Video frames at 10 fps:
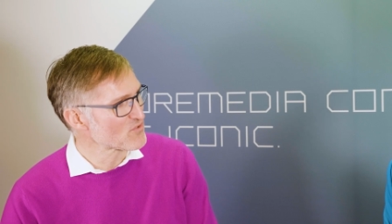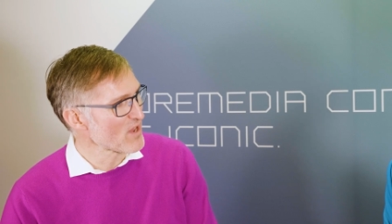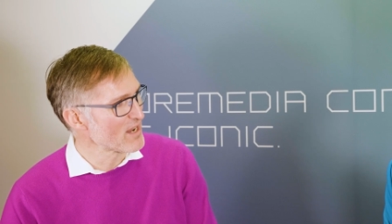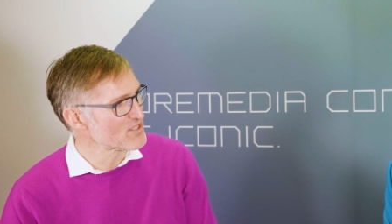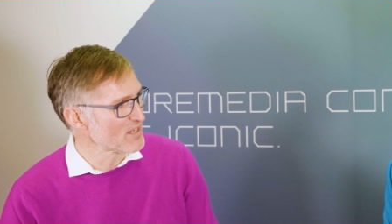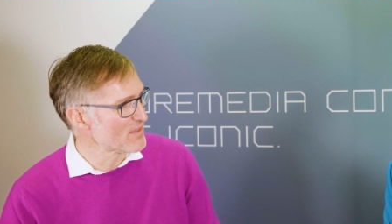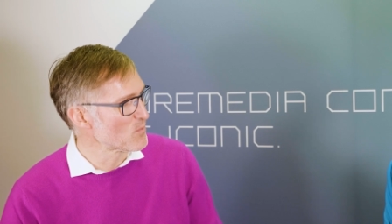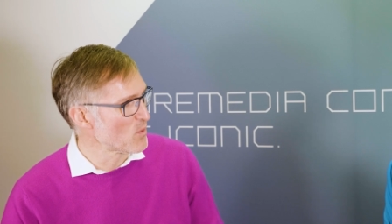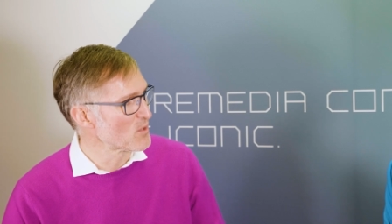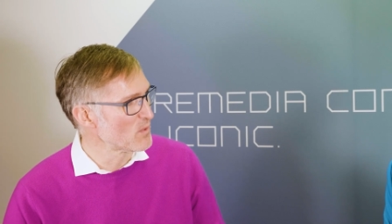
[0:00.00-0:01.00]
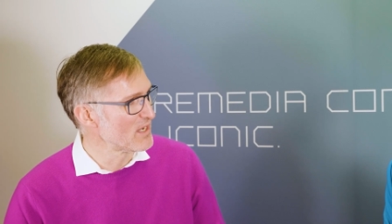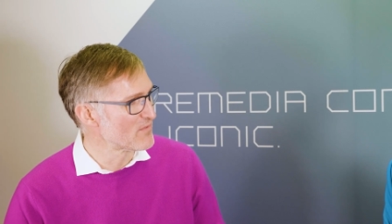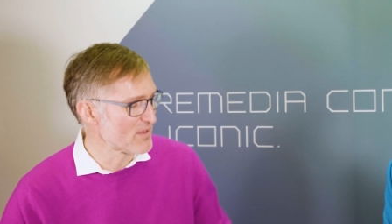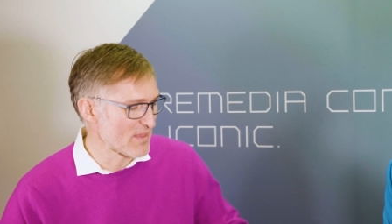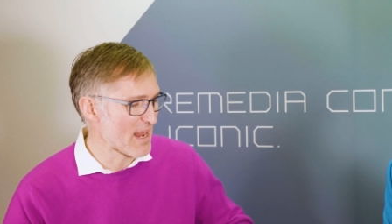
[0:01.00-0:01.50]
strategy in the world we
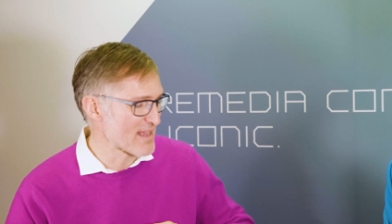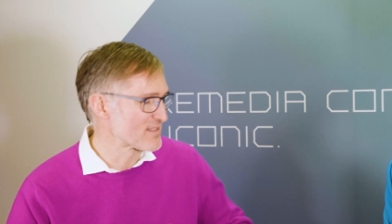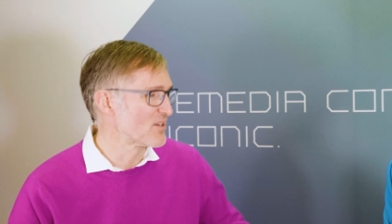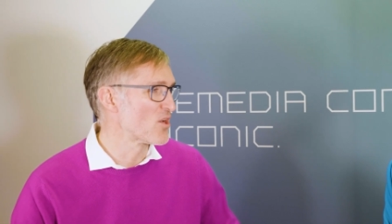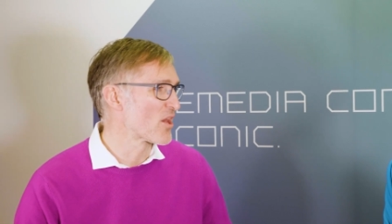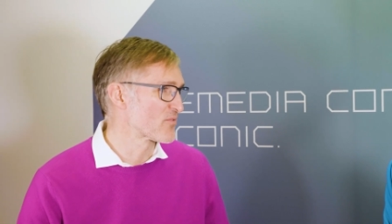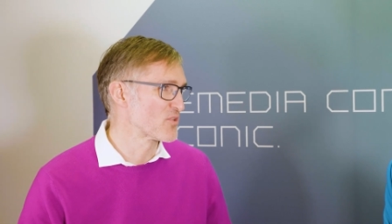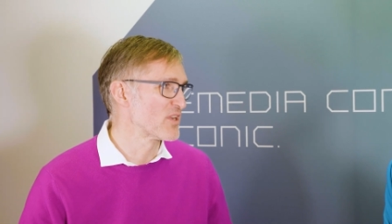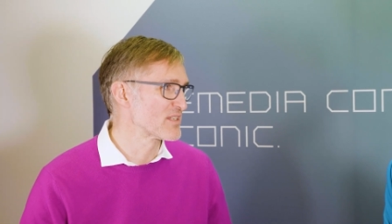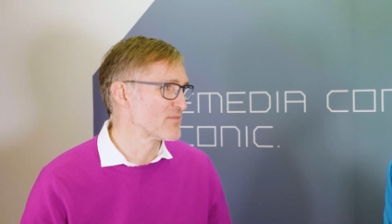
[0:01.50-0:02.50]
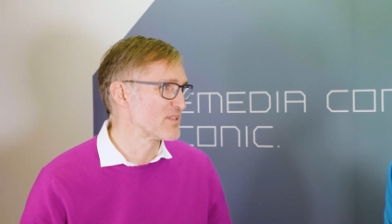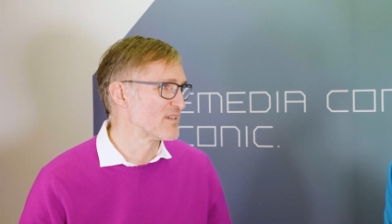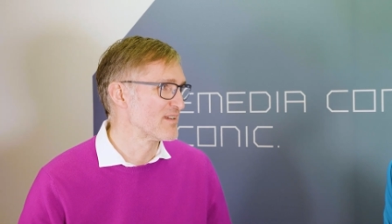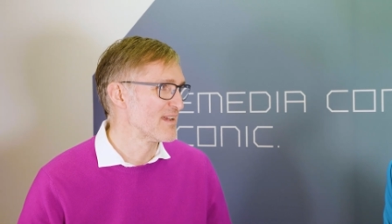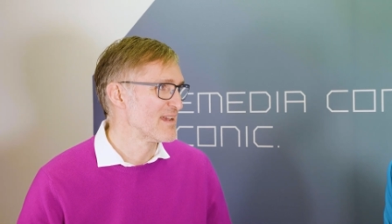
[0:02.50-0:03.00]
live in that has a lot of connectivity.
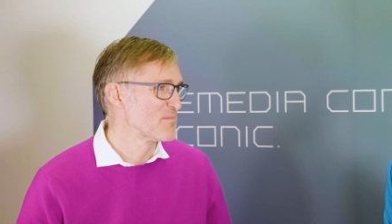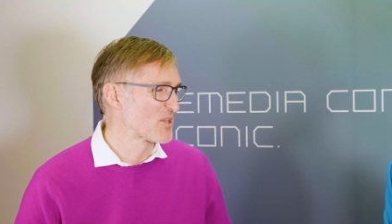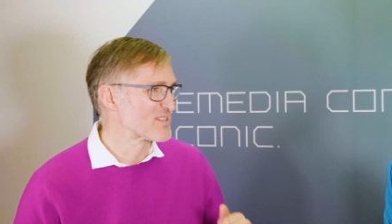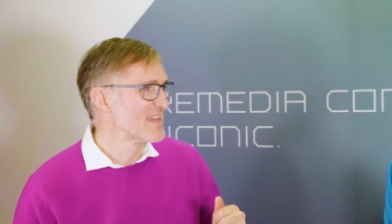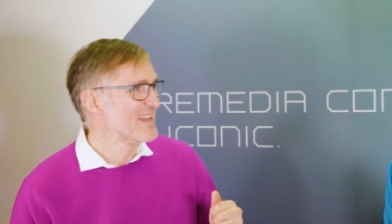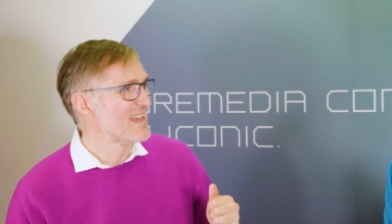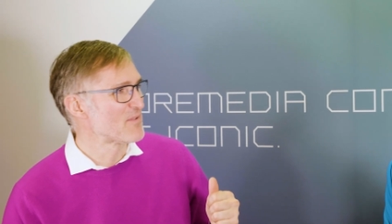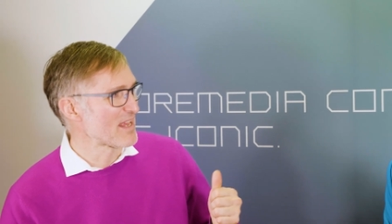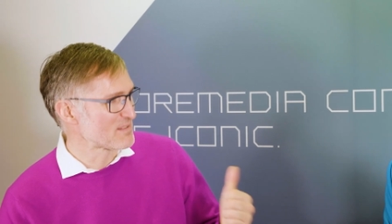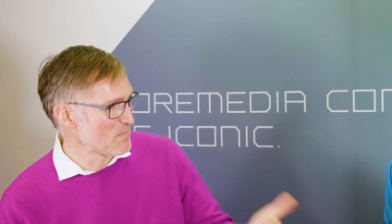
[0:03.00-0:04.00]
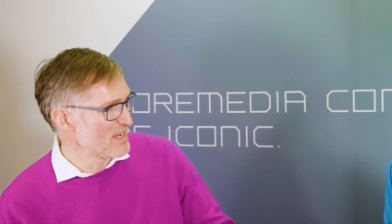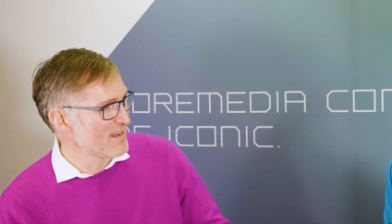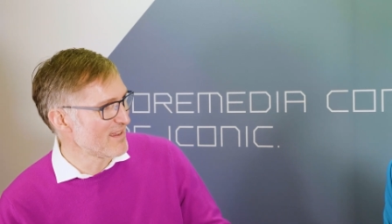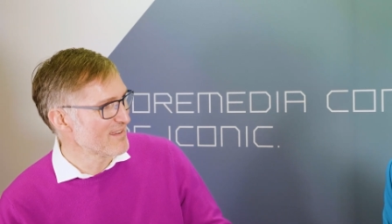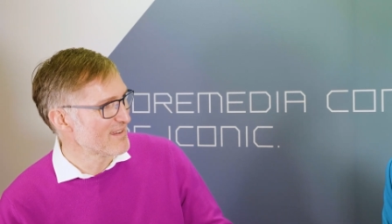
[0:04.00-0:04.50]
Yeah. Because if it has
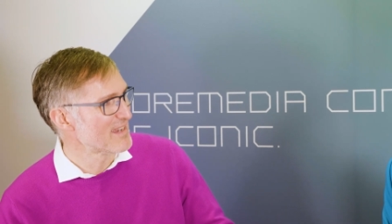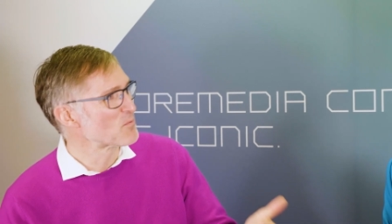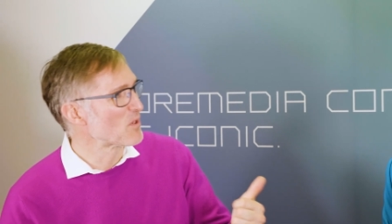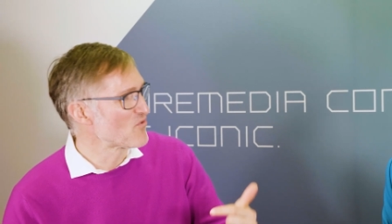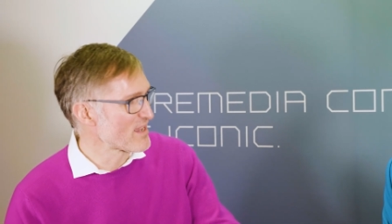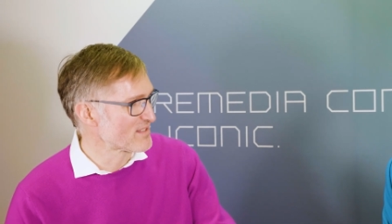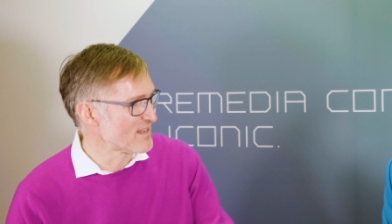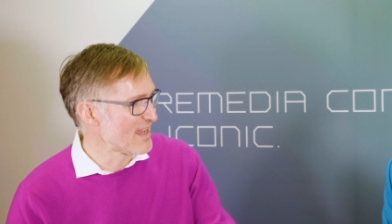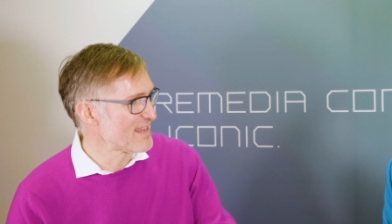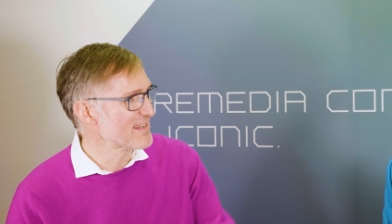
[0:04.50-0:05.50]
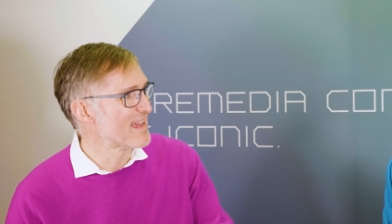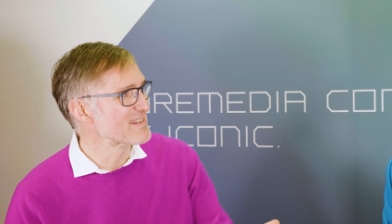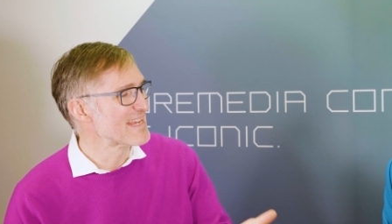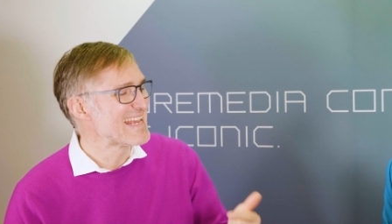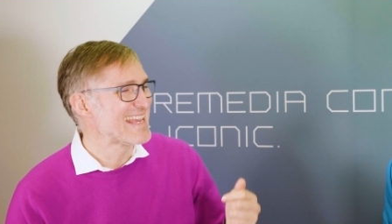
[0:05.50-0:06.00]
meaning, it will resonate. Yeah.
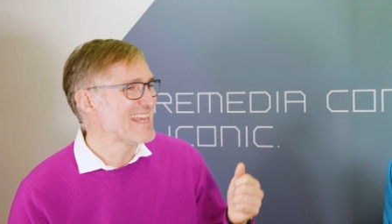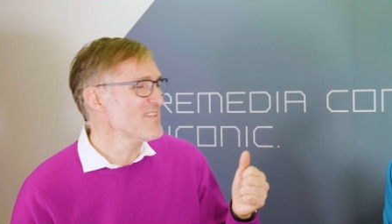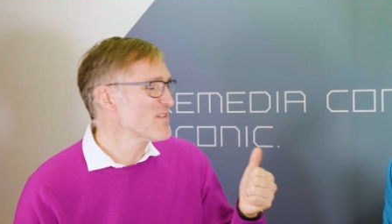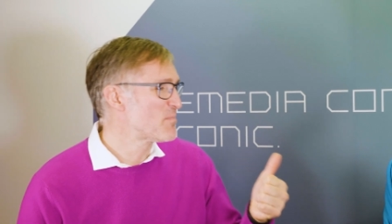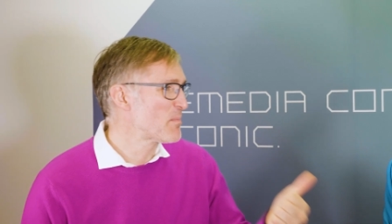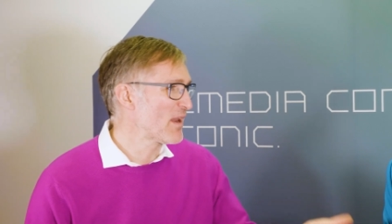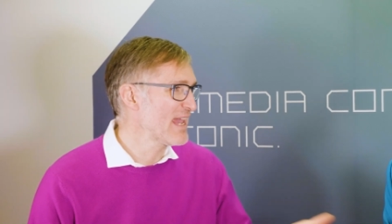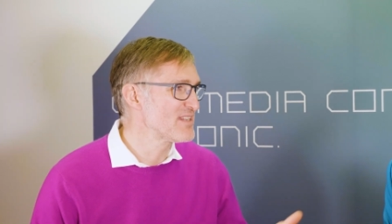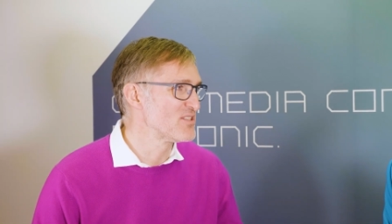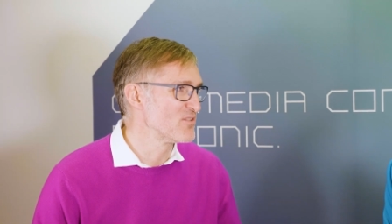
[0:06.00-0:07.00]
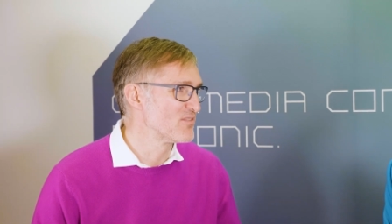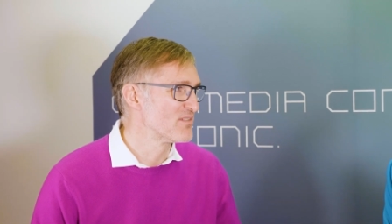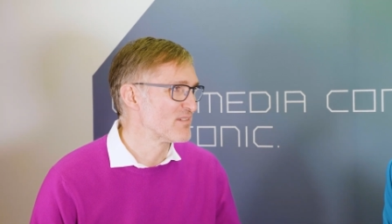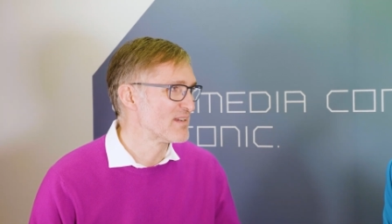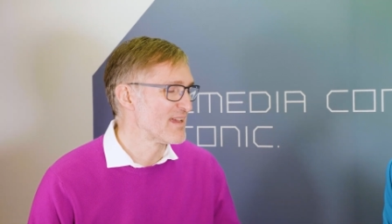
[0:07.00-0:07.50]
And even if people hate you,
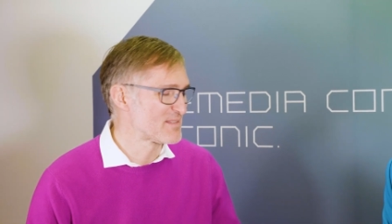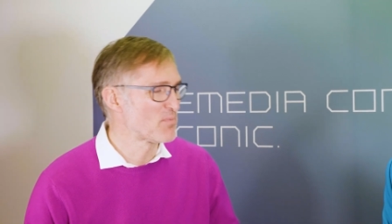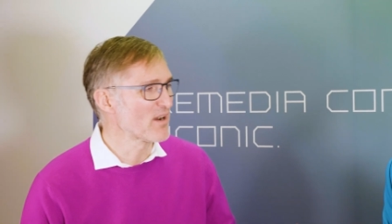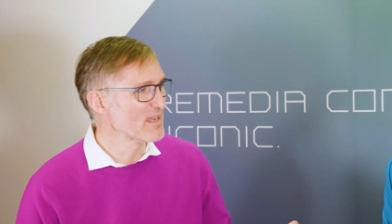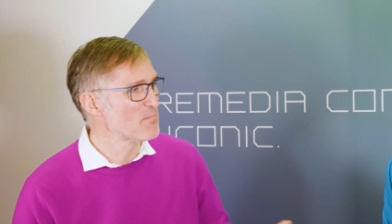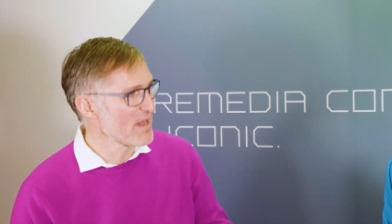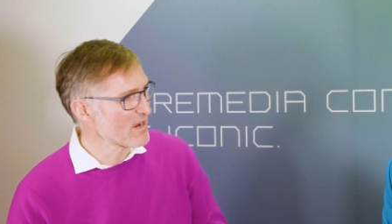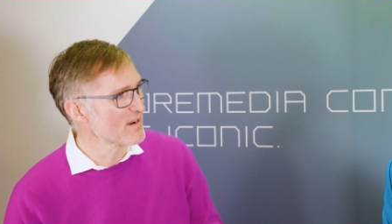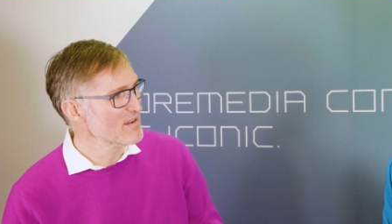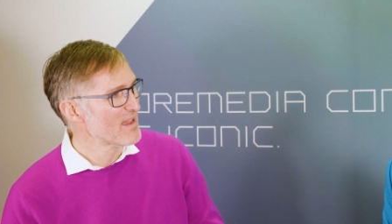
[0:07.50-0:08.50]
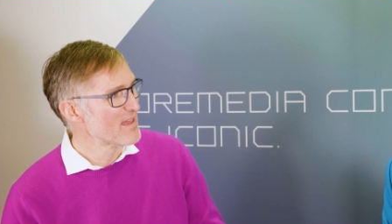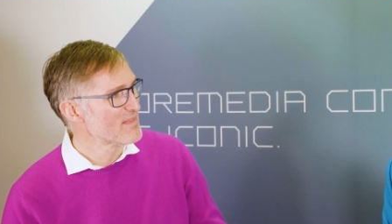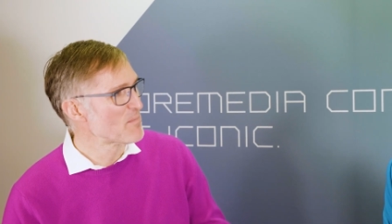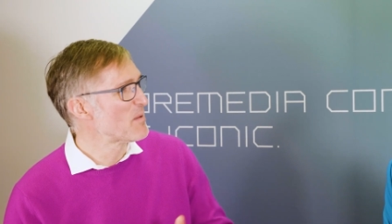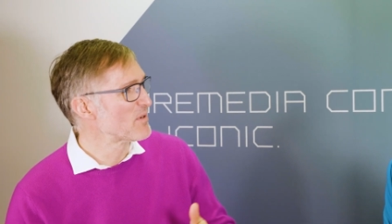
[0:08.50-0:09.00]
it's hardly better
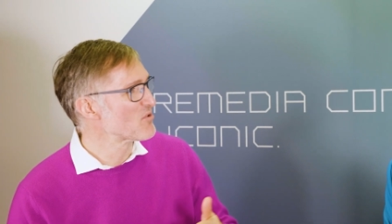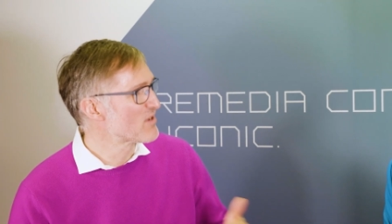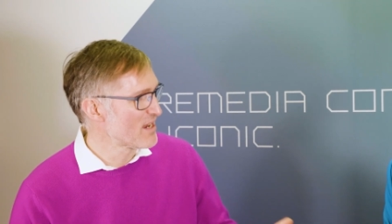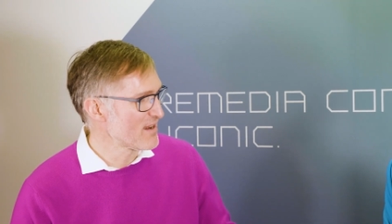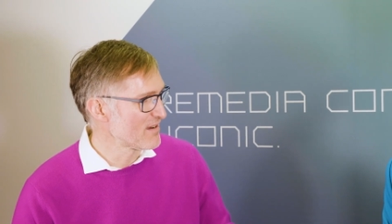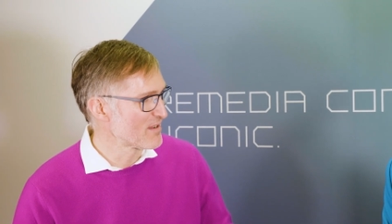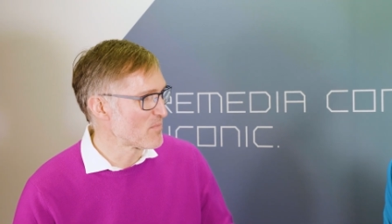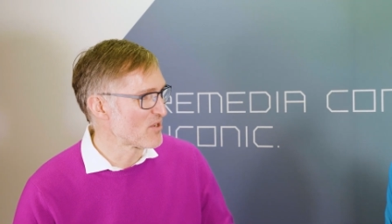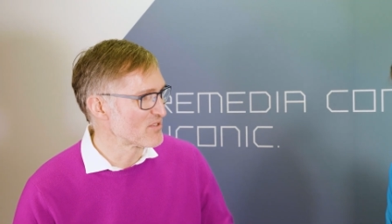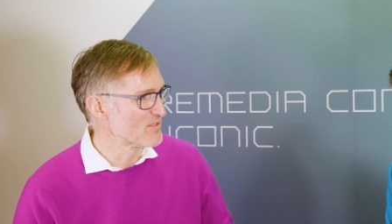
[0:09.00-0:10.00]
yeah. people don't care about